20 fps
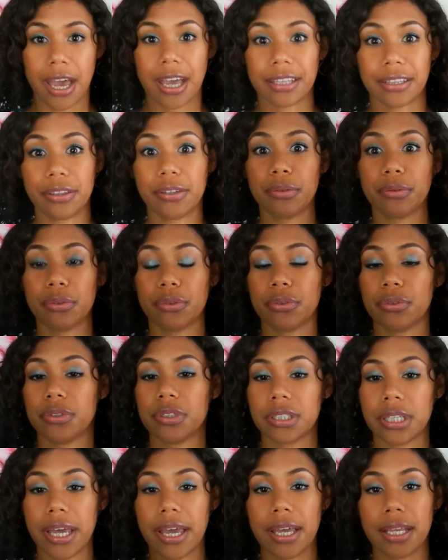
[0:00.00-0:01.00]
at the
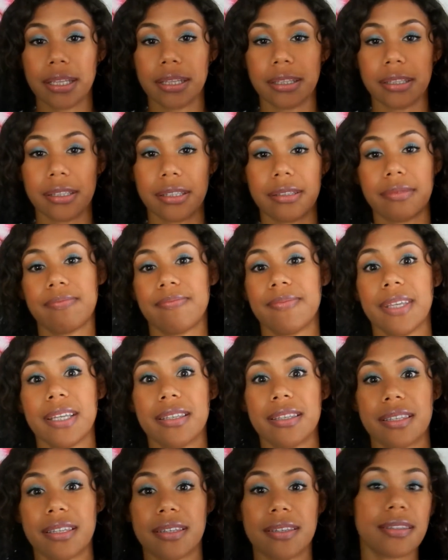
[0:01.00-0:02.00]
root, and
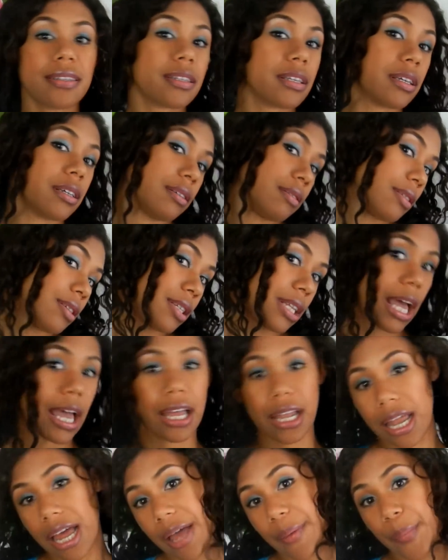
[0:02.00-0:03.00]
this is the
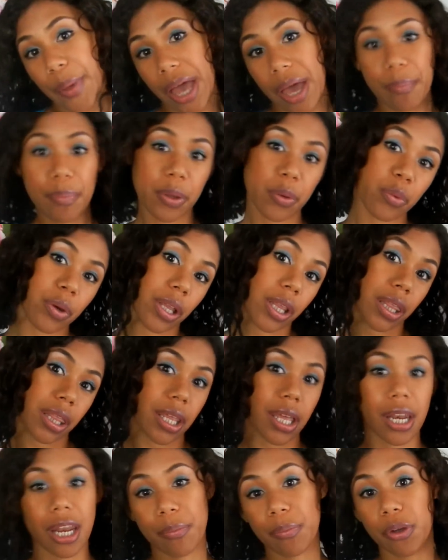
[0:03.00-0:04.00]
style I'm happy with,
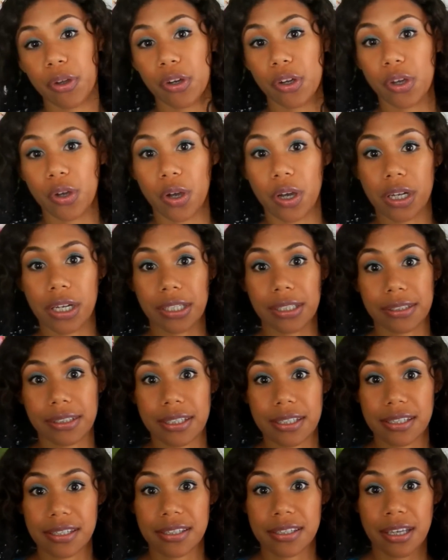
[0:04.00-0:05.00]
and I'm gonna go out like
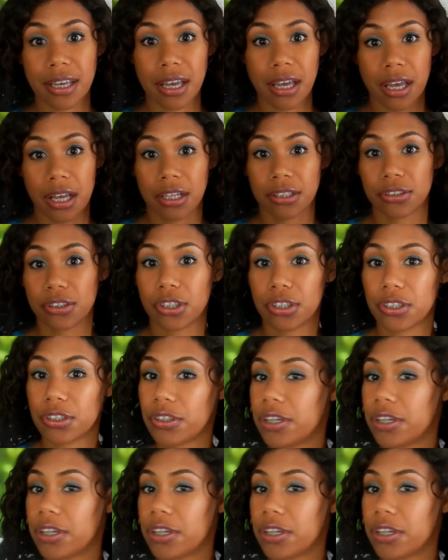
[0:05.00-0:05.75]
this. Turn